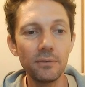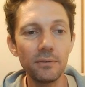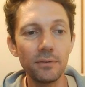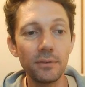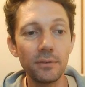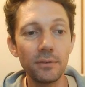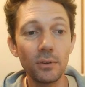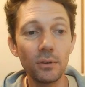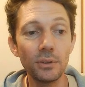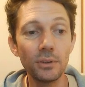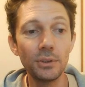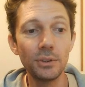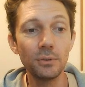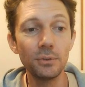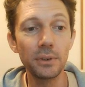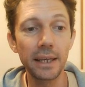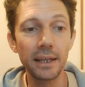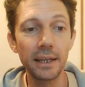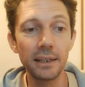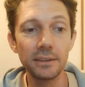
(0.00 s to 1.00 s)
all new
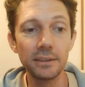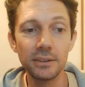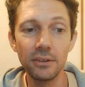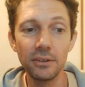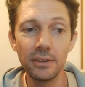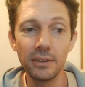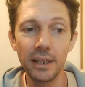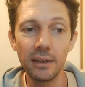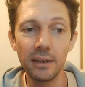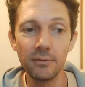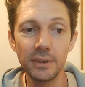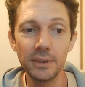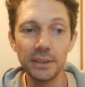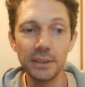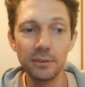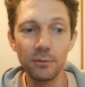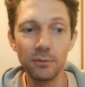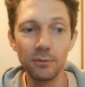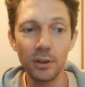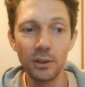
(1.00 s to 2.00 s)
accounts don't have this
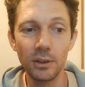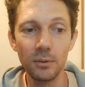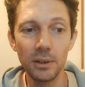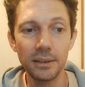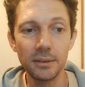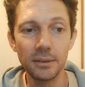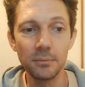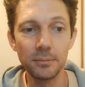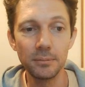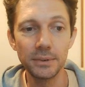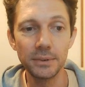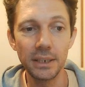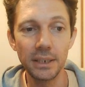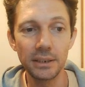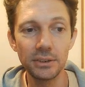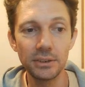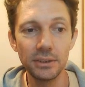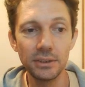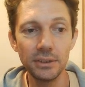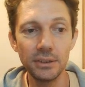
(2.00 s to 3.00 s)
follow-up
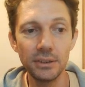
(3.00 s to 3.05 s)
section.